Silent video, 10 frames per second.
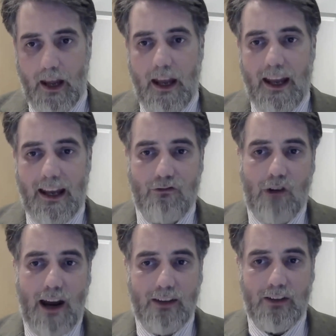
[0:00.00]
In
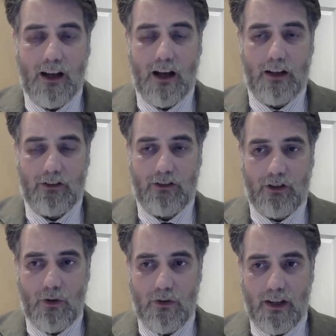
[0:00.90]
raising us
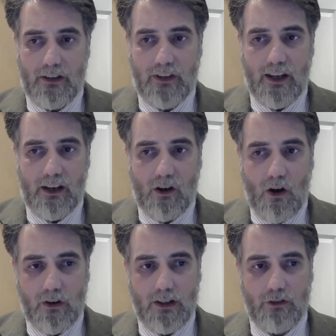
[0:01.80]
to this,
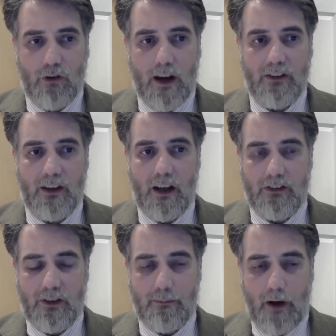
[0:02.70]
God is raising us
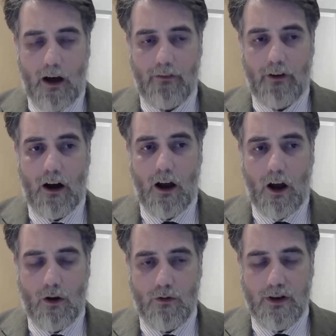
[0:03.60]
above our
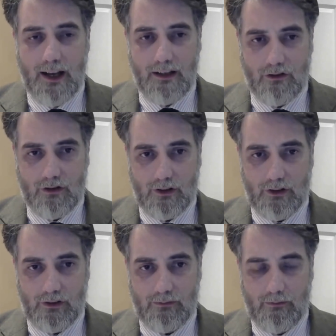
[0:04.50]
own
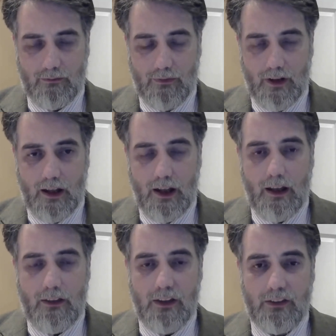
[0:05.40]
natures.
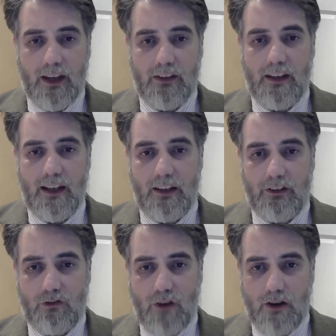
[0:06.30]
This is an
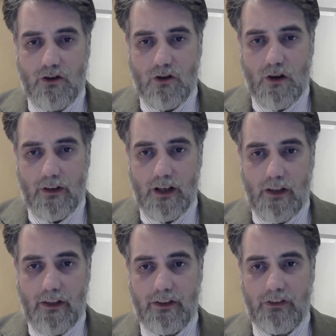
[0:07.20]
illustration of
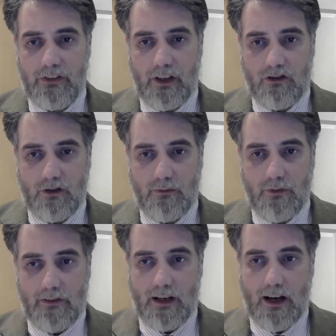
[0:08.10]
another distinction
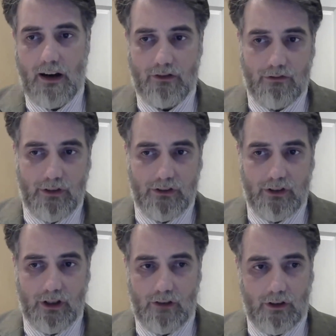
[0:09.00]
very
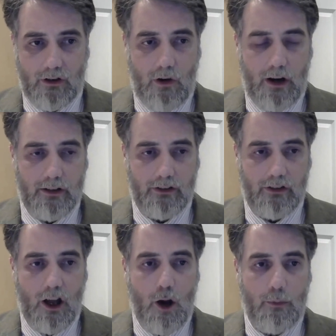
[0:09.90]
characteristic of Aquinas
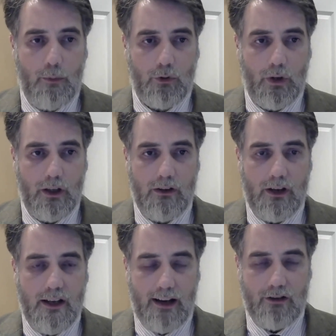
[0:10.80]
between the
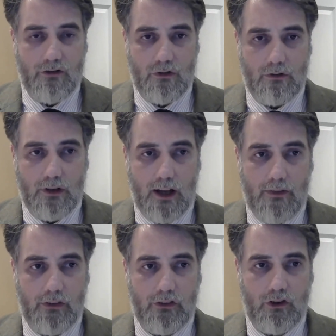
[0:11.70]
natural and
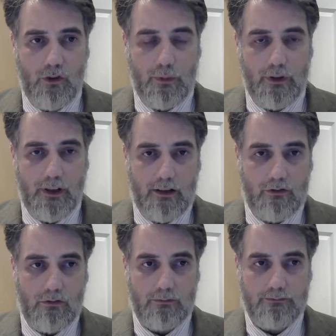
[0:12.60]
the
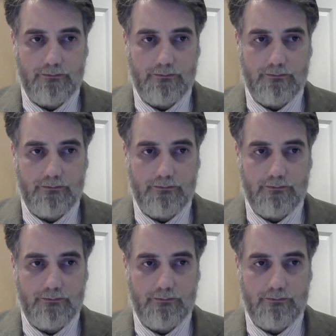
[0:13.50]
supernatural.